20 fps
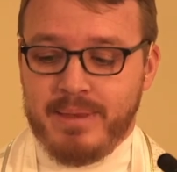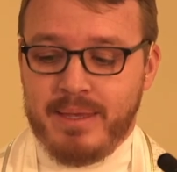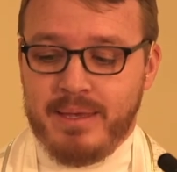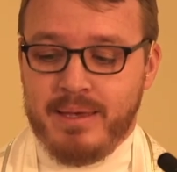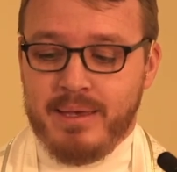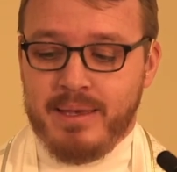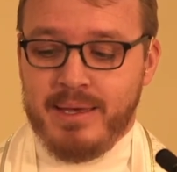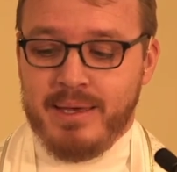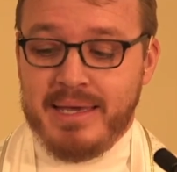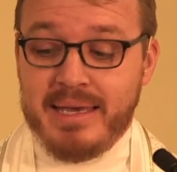
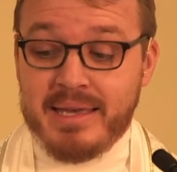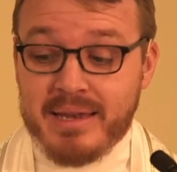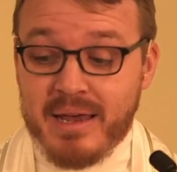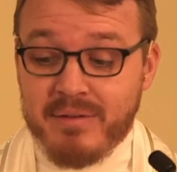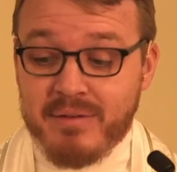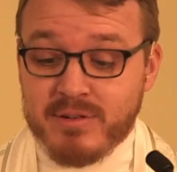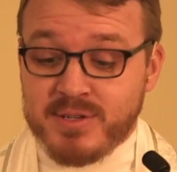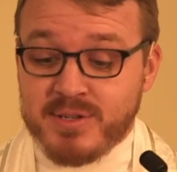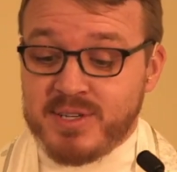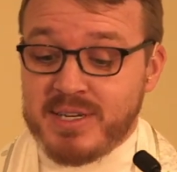He had never
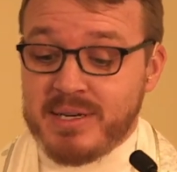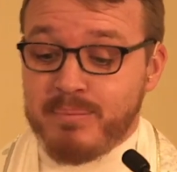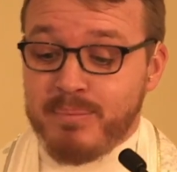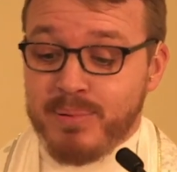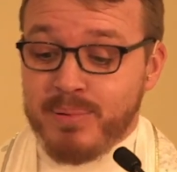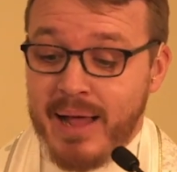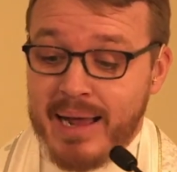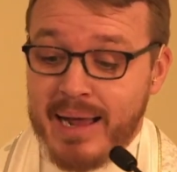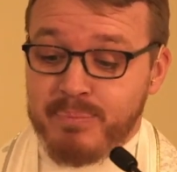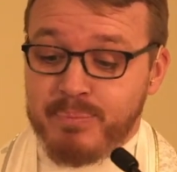seen
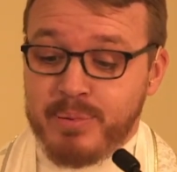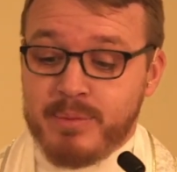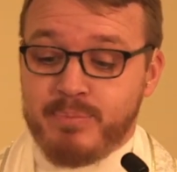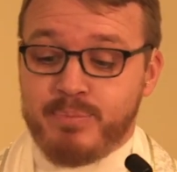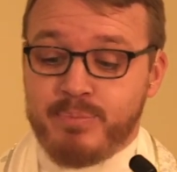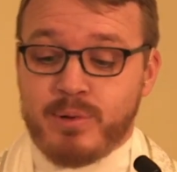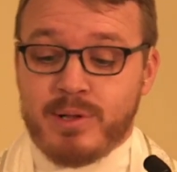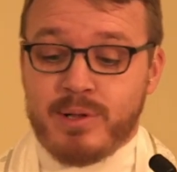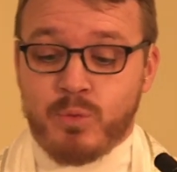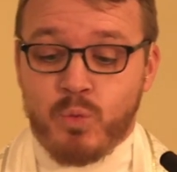black
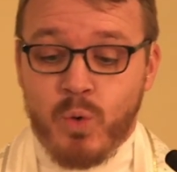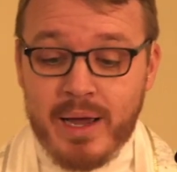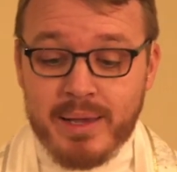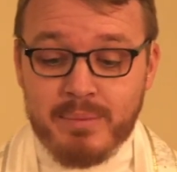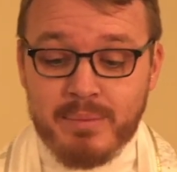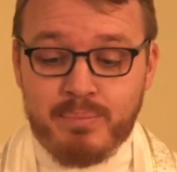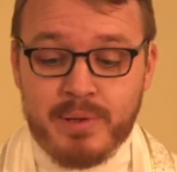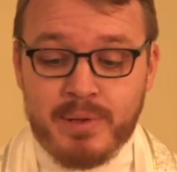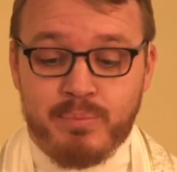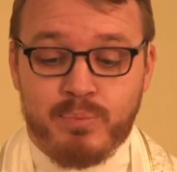people and white
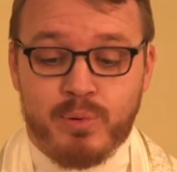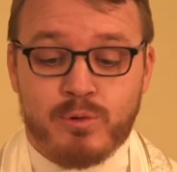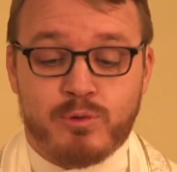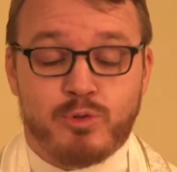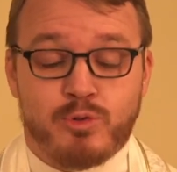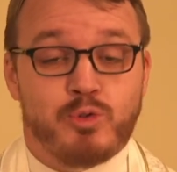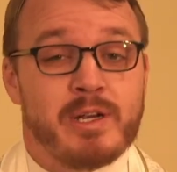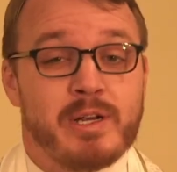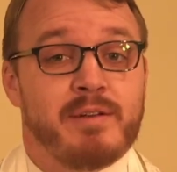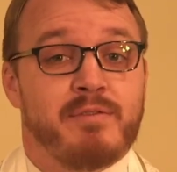people
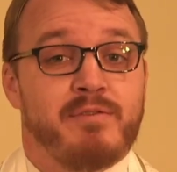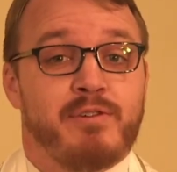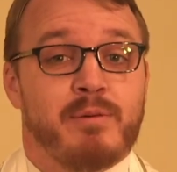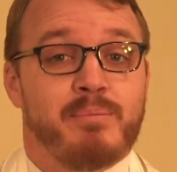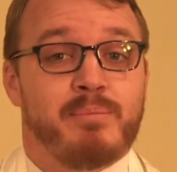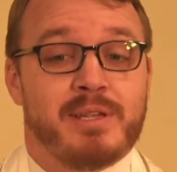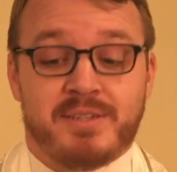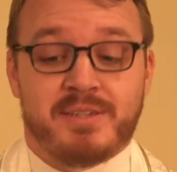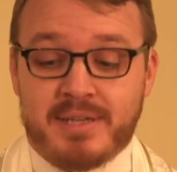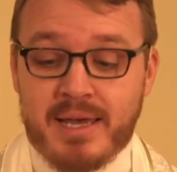drink from the
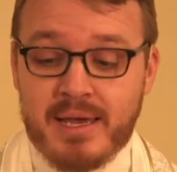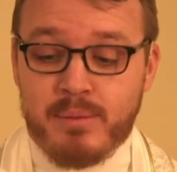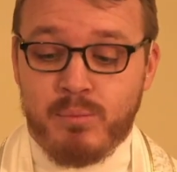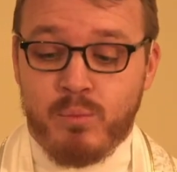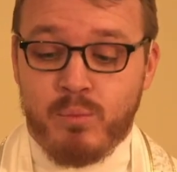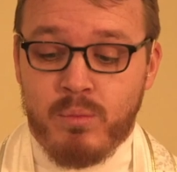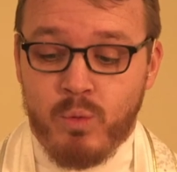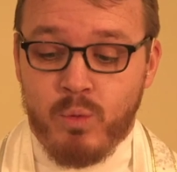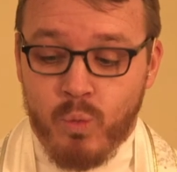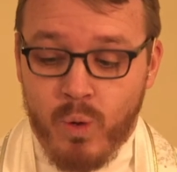same
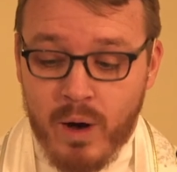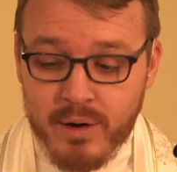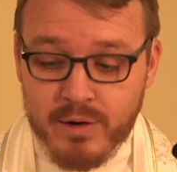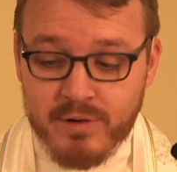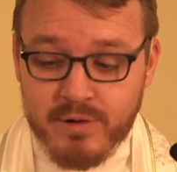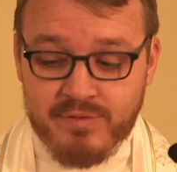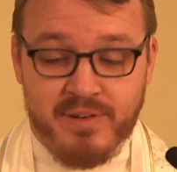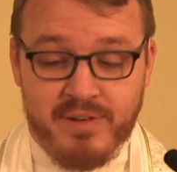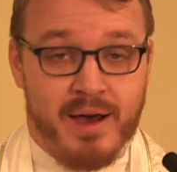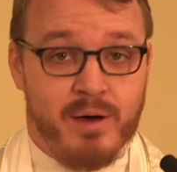water
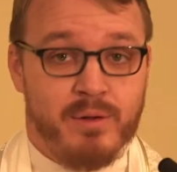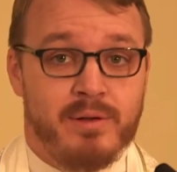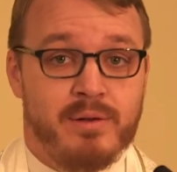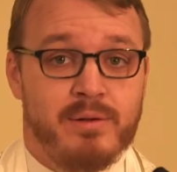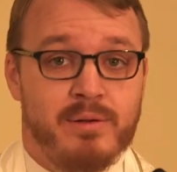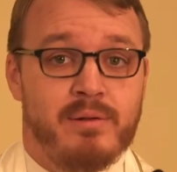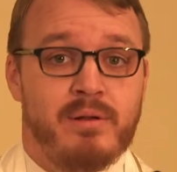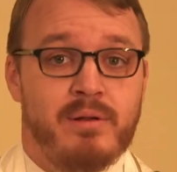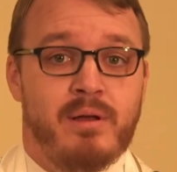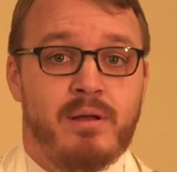fountain,
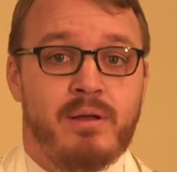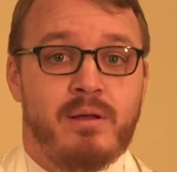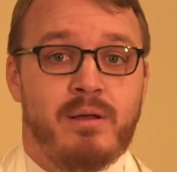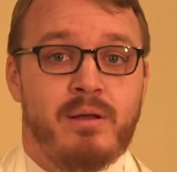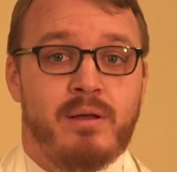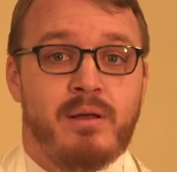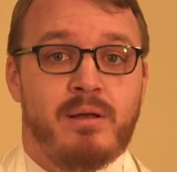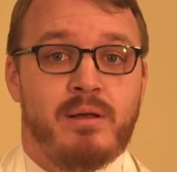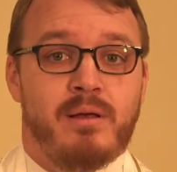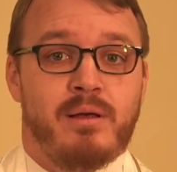
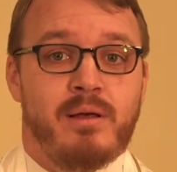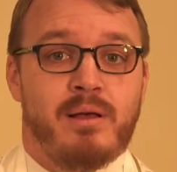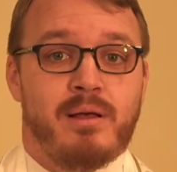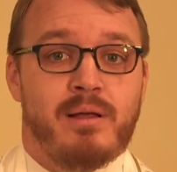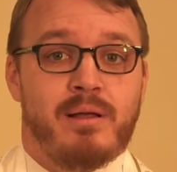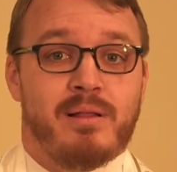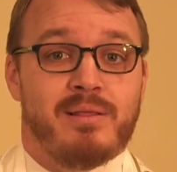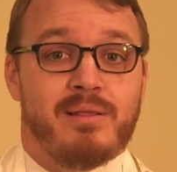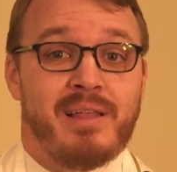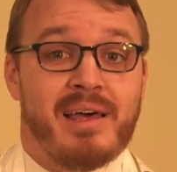
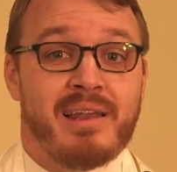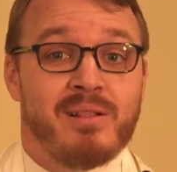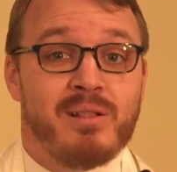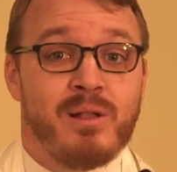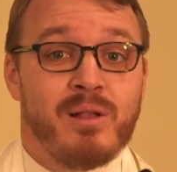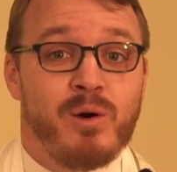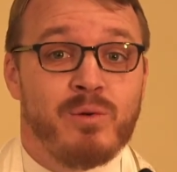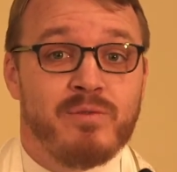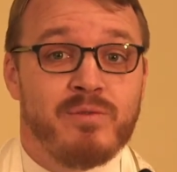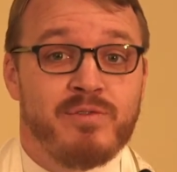let
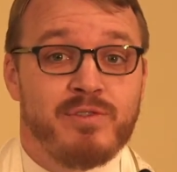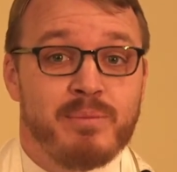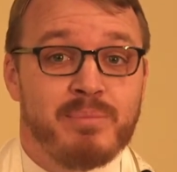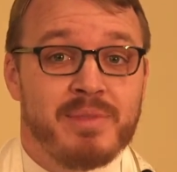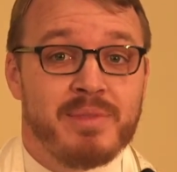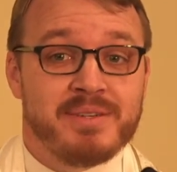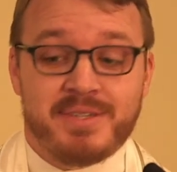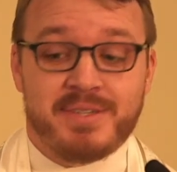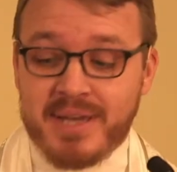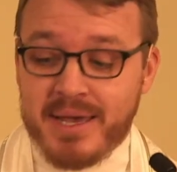alone from the
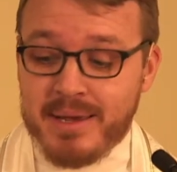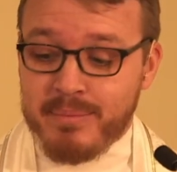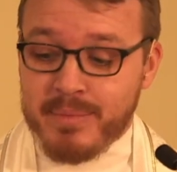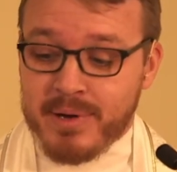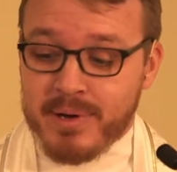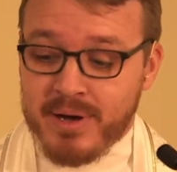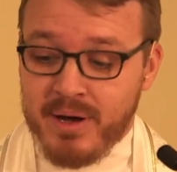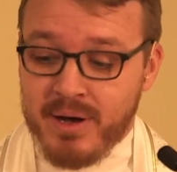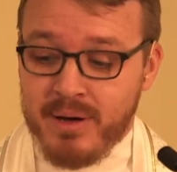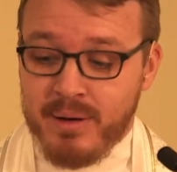same
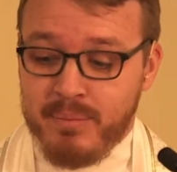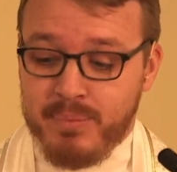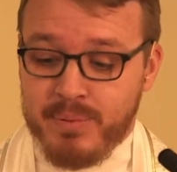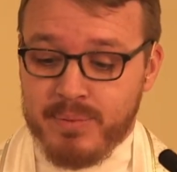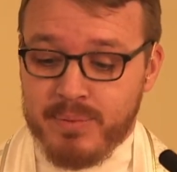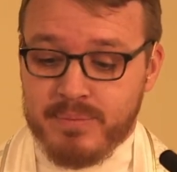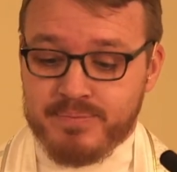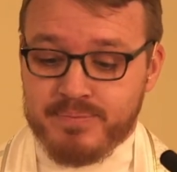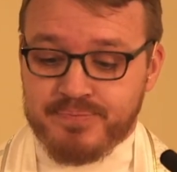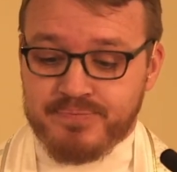cup.
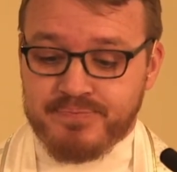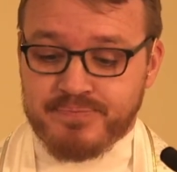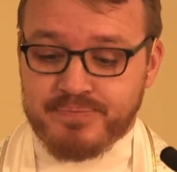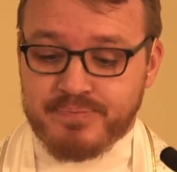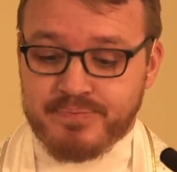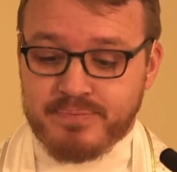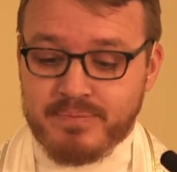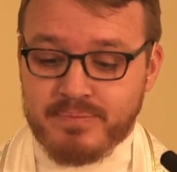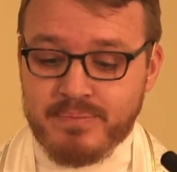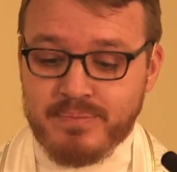
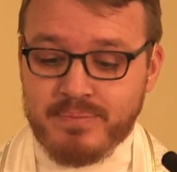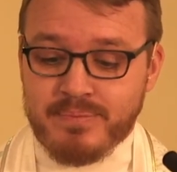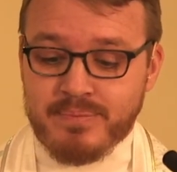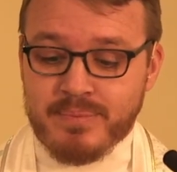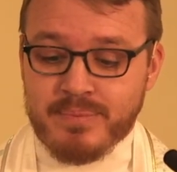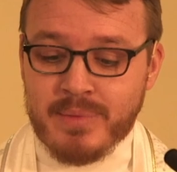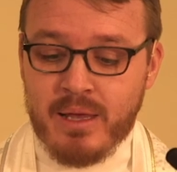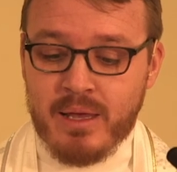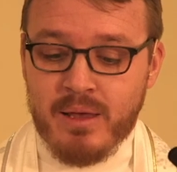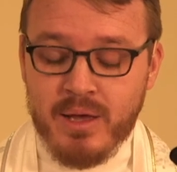
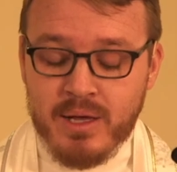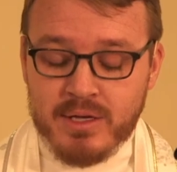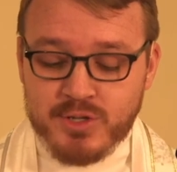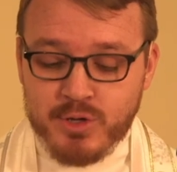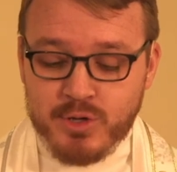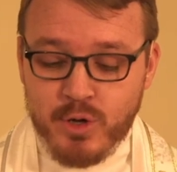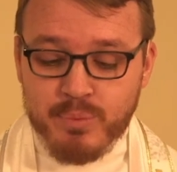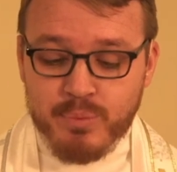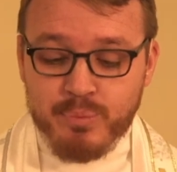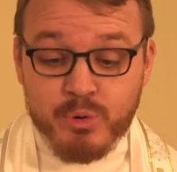So
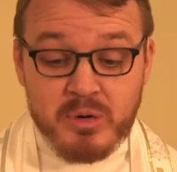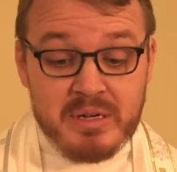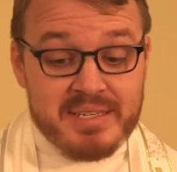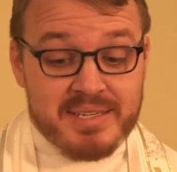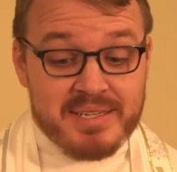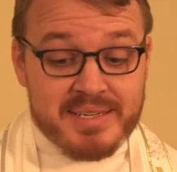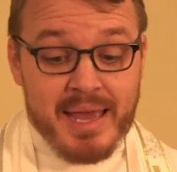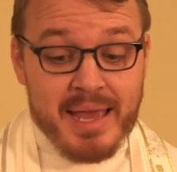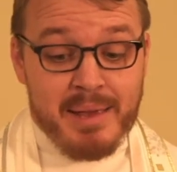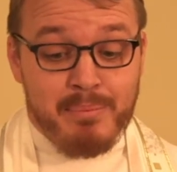the priest
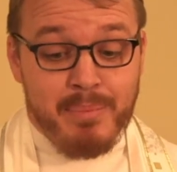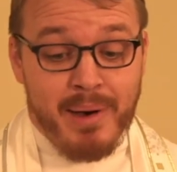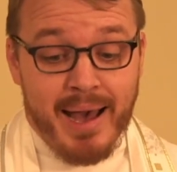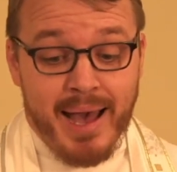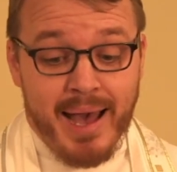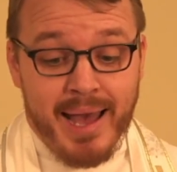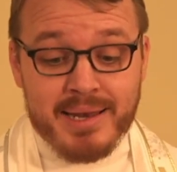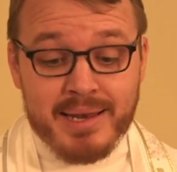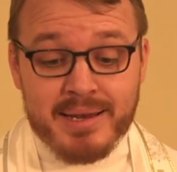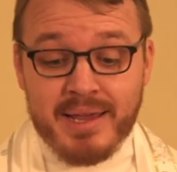came by
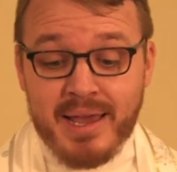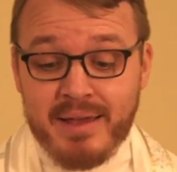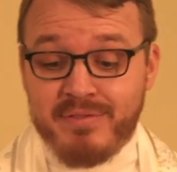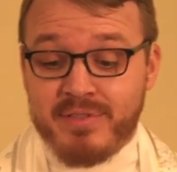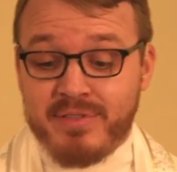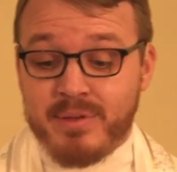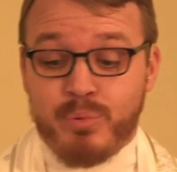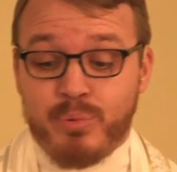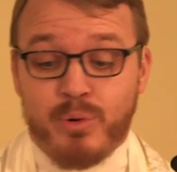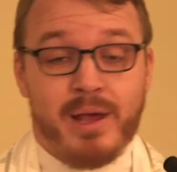and gave the
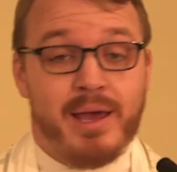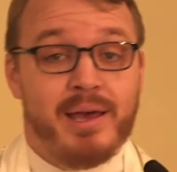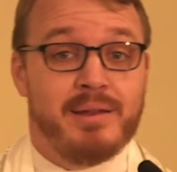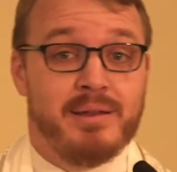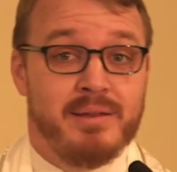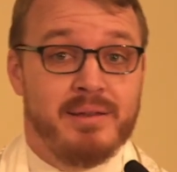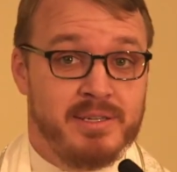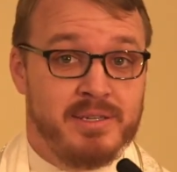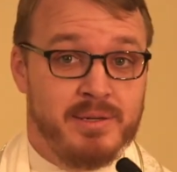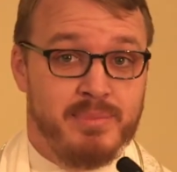bread
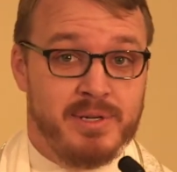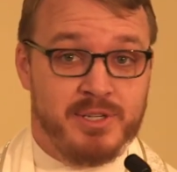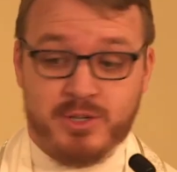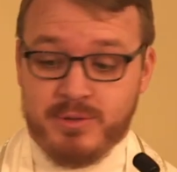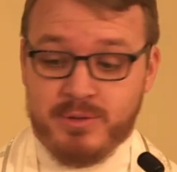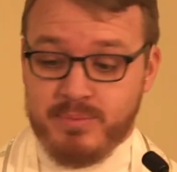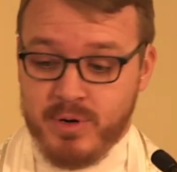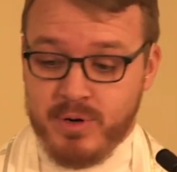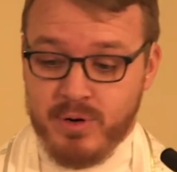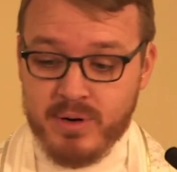to Bishop
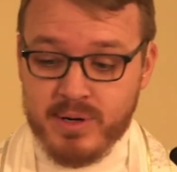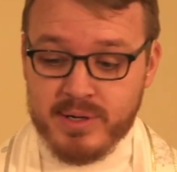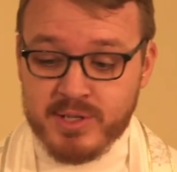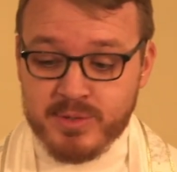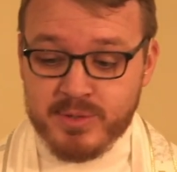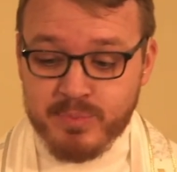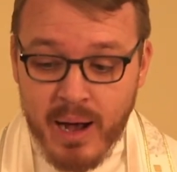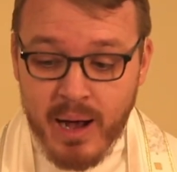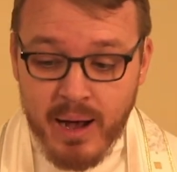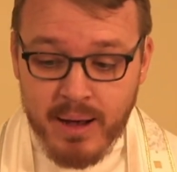Curry's
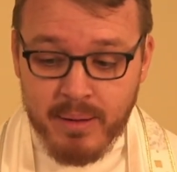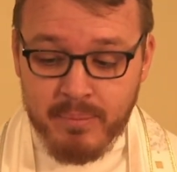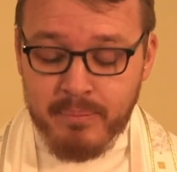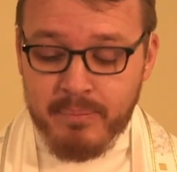mom,